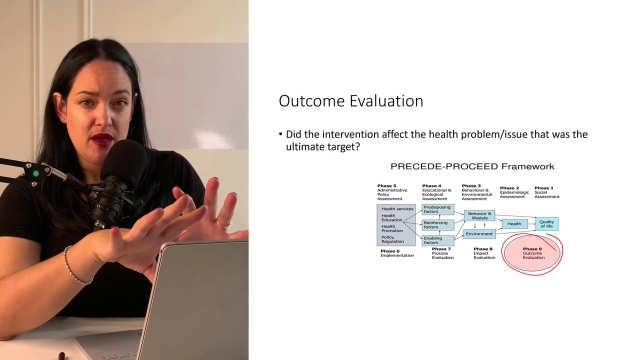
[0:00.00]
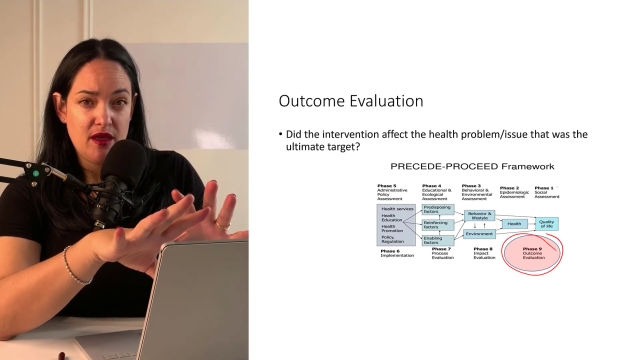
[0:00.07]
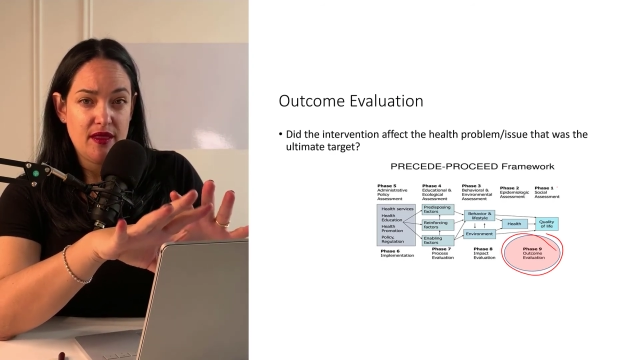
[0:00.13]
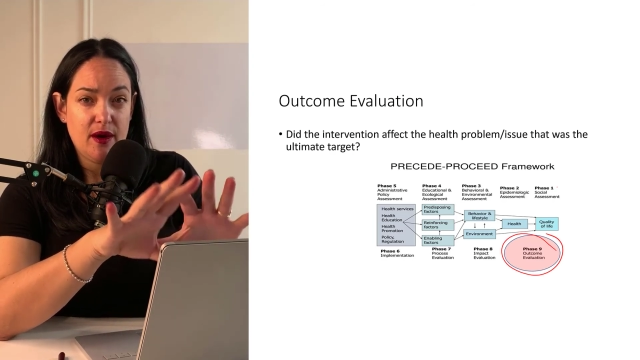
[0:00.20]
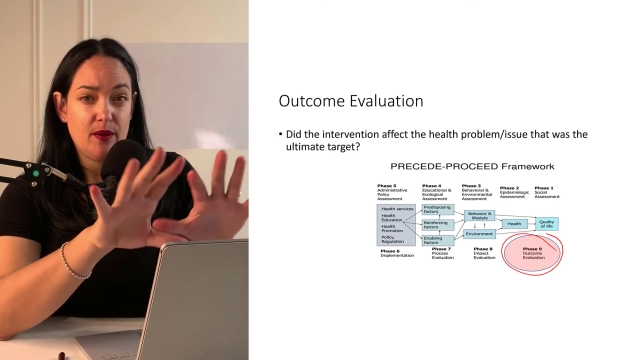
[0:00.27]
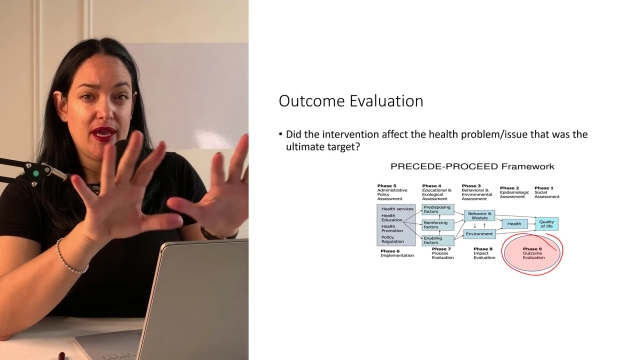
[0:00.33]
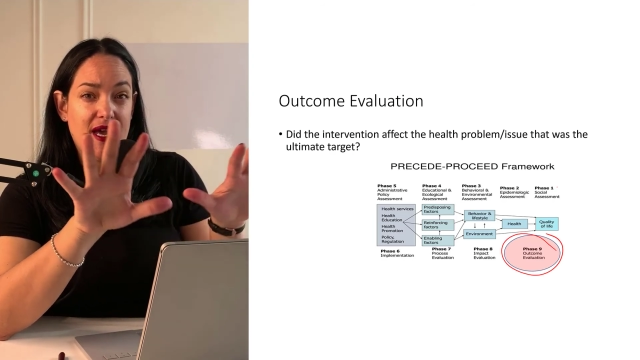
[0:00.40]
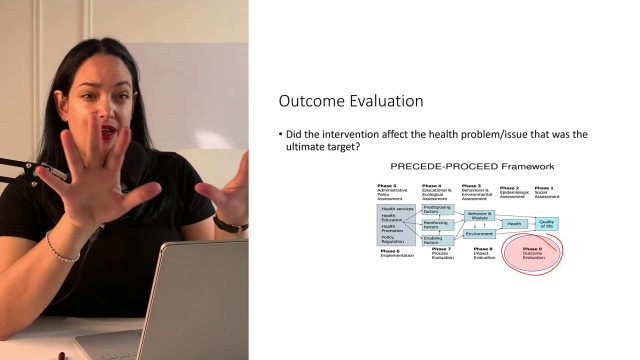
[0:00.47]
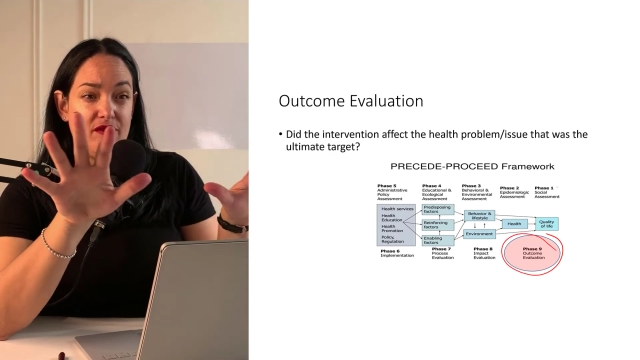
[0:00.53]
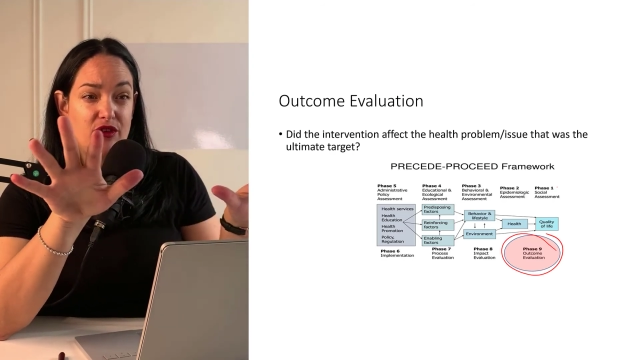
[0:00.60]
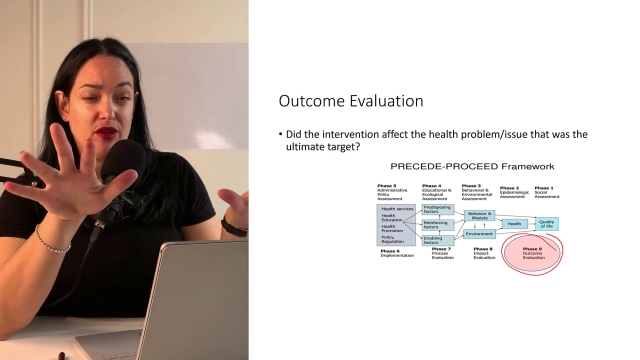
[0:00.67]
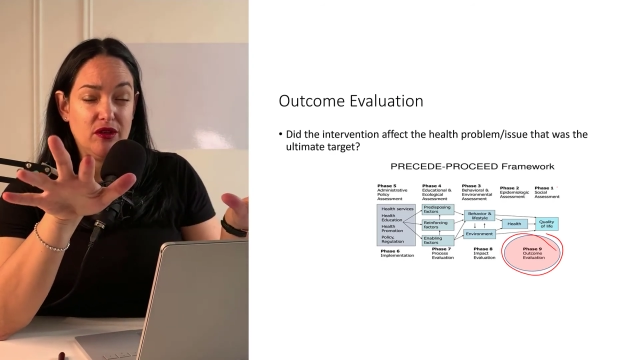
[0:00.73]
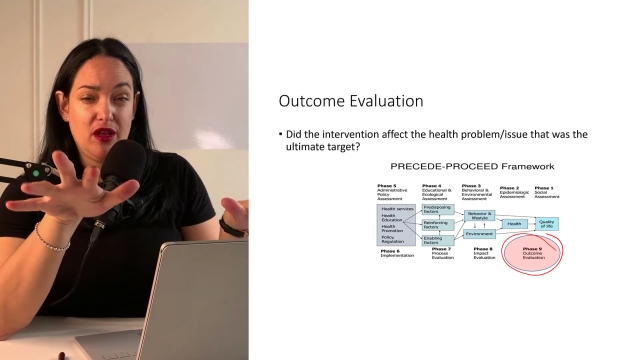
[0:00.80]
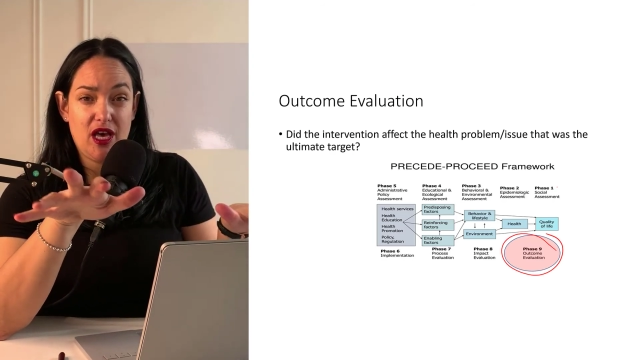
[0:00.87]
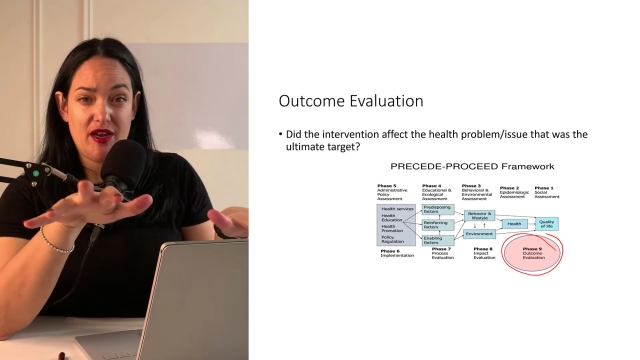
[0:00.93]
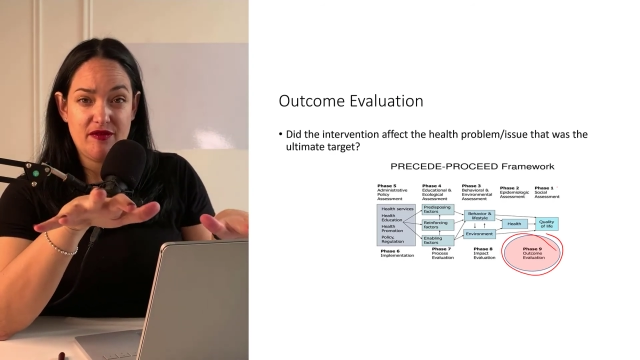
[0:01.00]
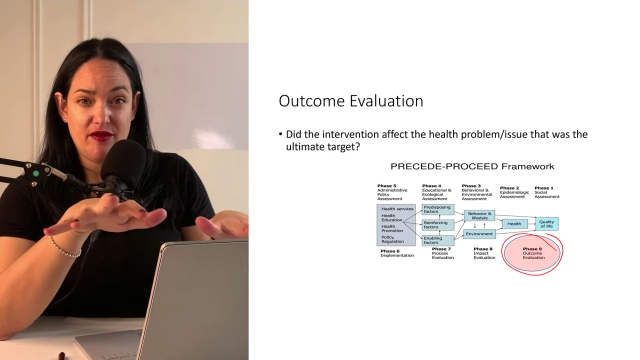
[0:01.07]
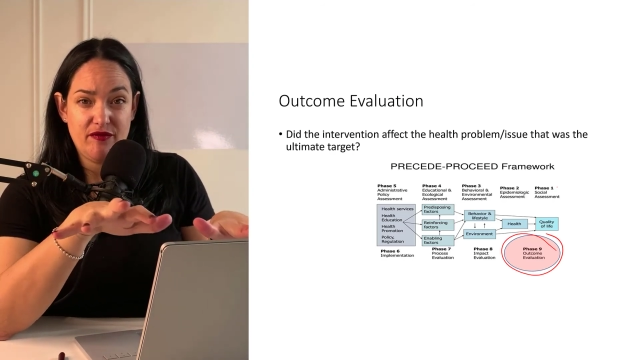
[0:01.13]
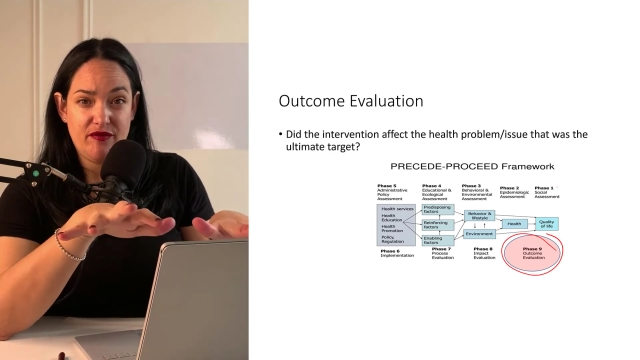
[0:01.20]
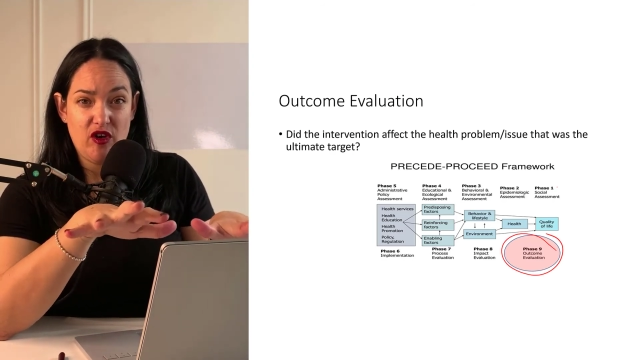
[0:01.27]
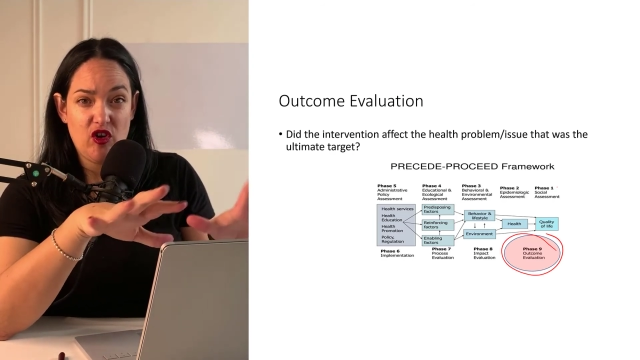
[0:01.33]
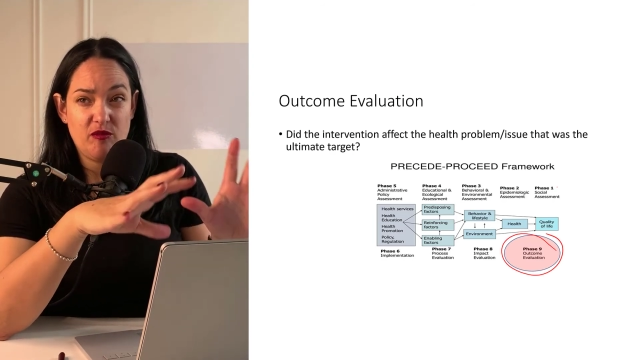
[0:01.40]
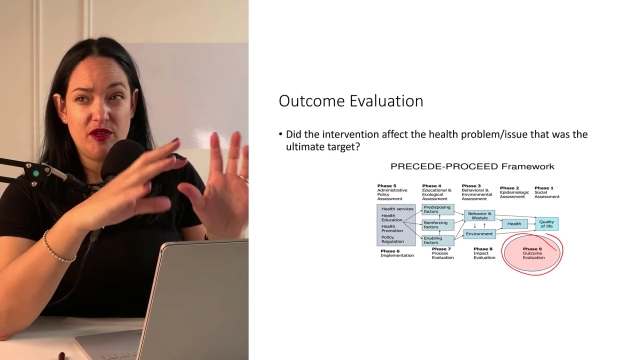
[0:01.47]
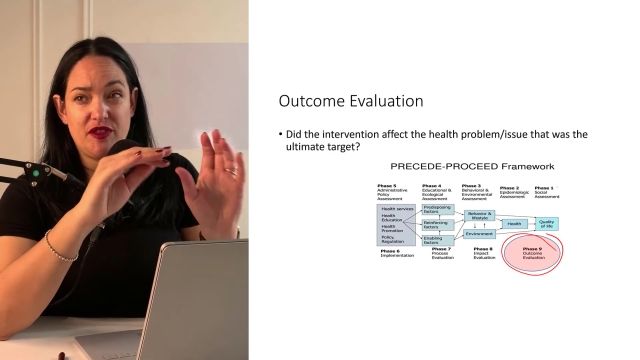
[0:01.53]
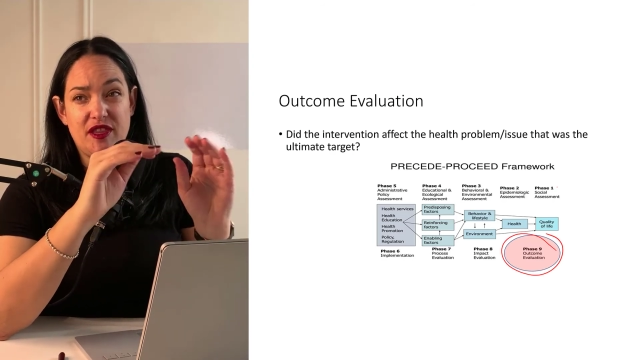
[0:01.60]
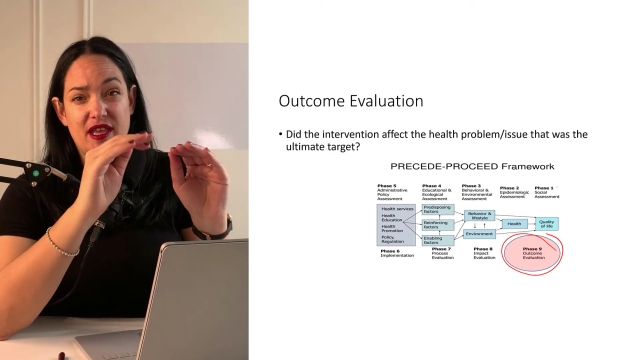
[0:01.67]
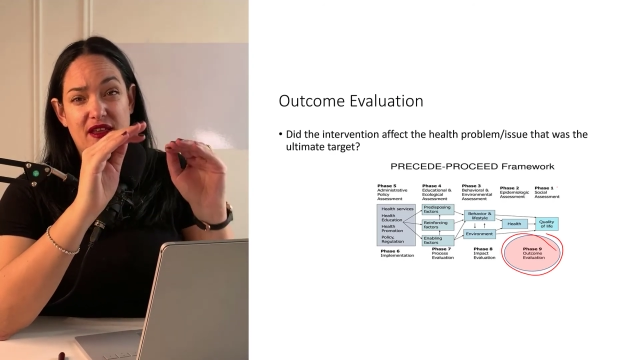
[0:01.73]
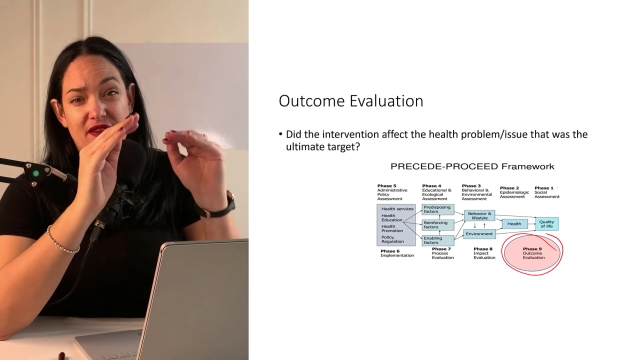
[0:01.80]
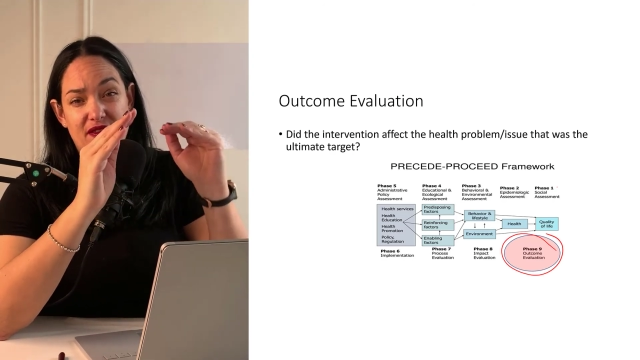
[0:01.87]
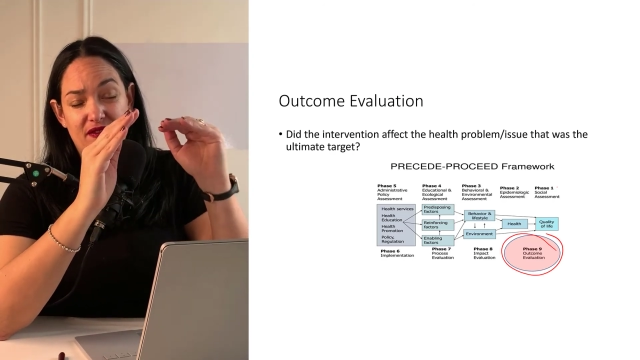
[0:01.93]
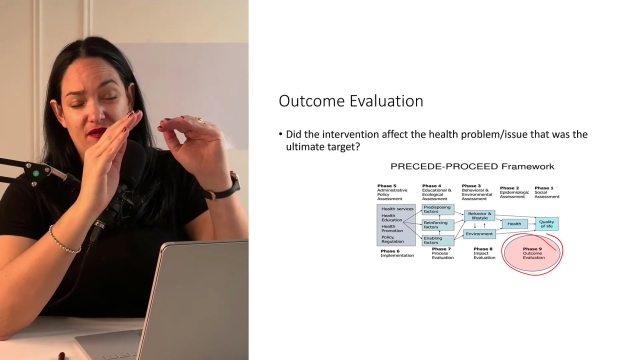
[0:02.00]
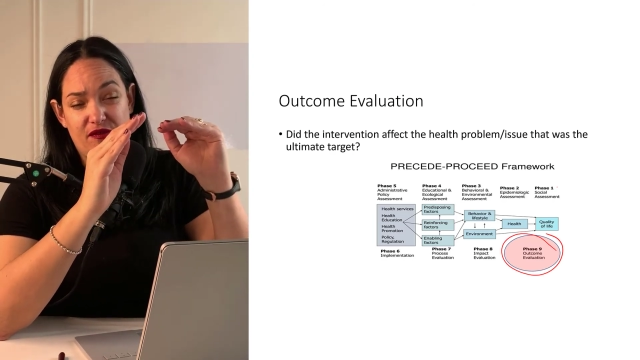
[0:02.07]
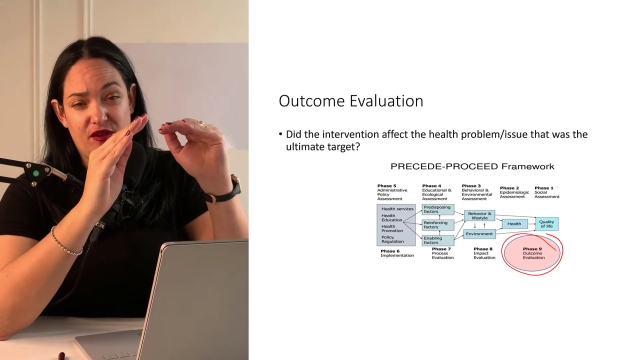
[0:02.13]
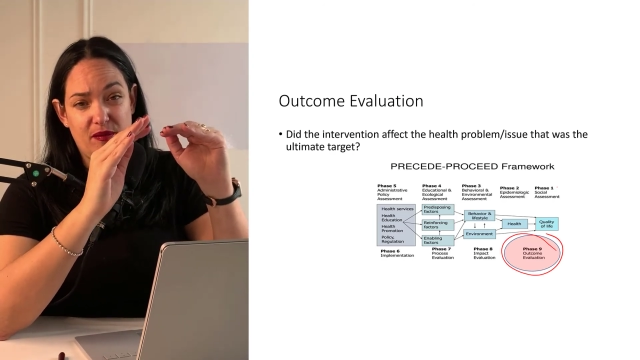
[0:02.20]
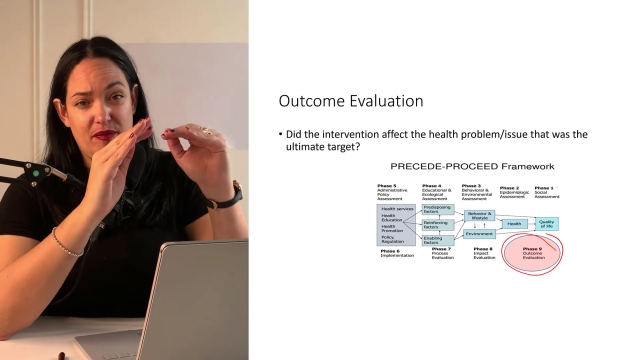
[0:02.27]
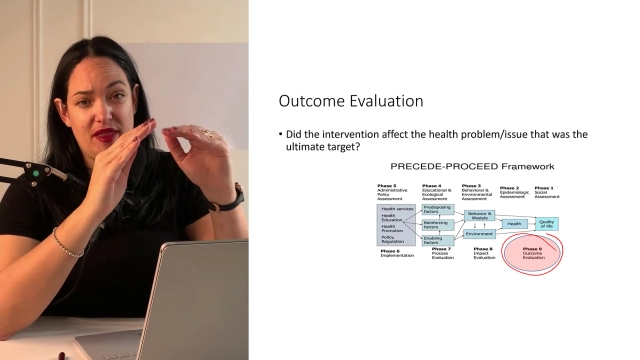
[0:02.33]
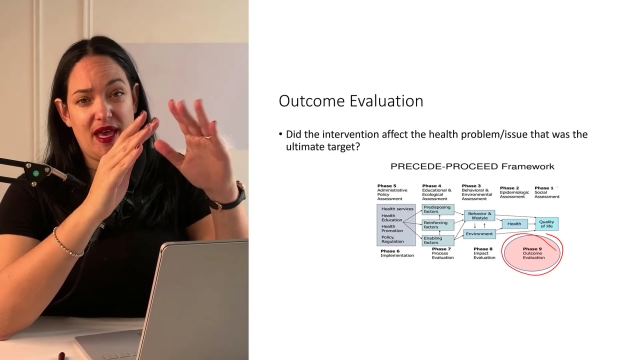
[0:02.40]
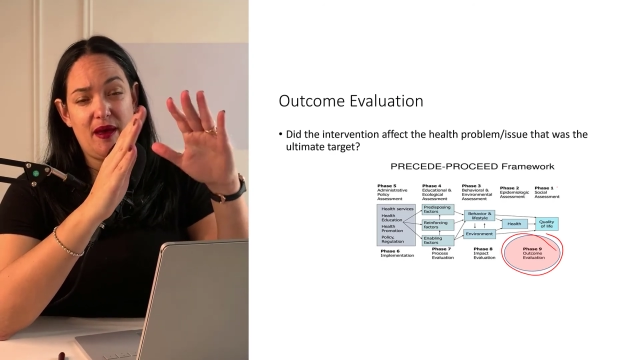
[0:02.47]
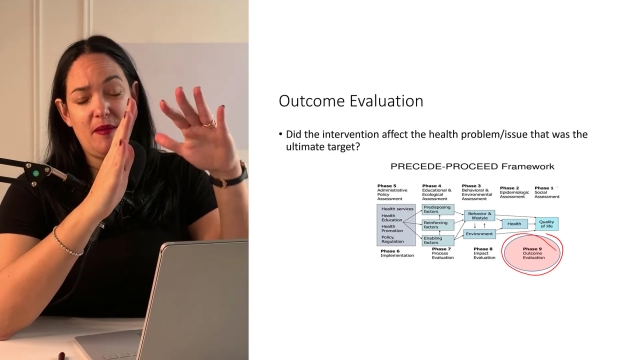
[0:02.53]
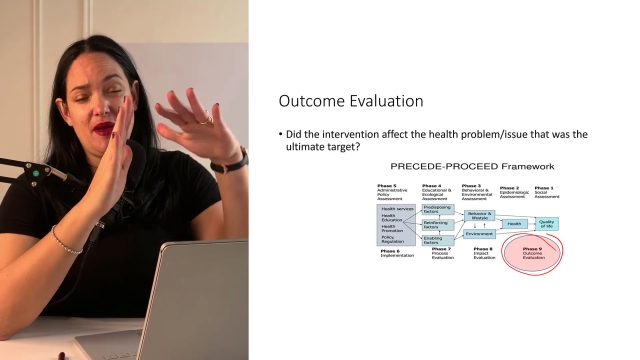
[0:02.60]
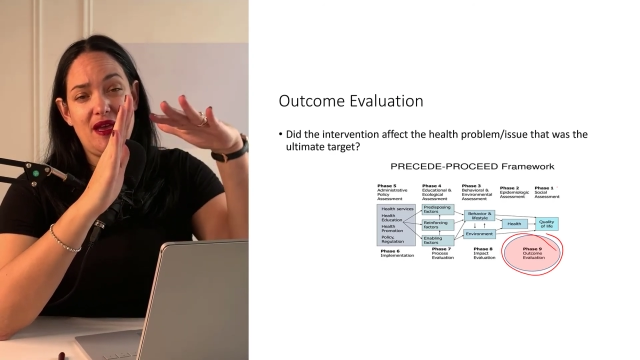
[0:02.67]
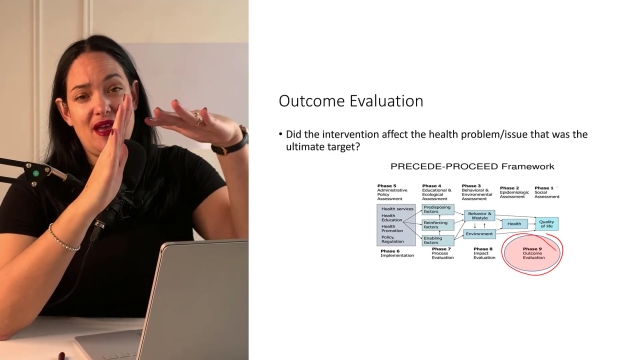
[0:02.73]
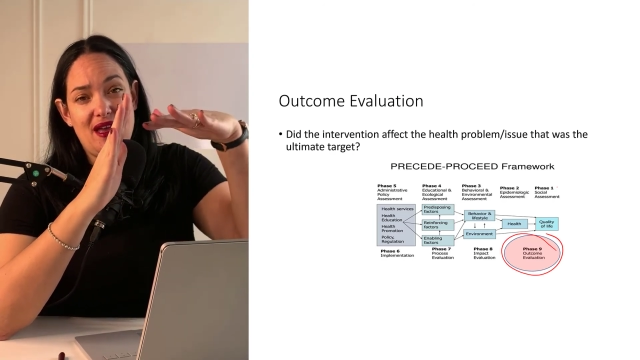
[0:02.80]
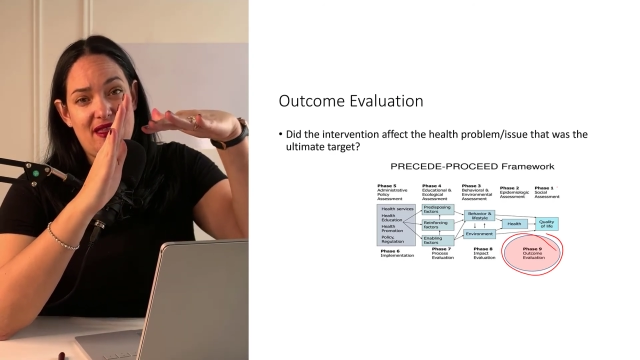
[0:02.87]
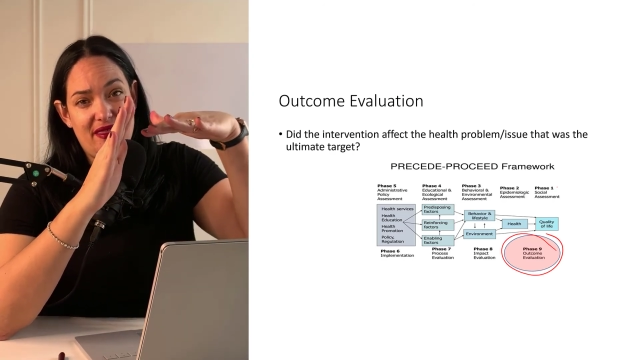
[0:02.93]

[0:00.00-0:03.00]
that we have a lot of involvement from them,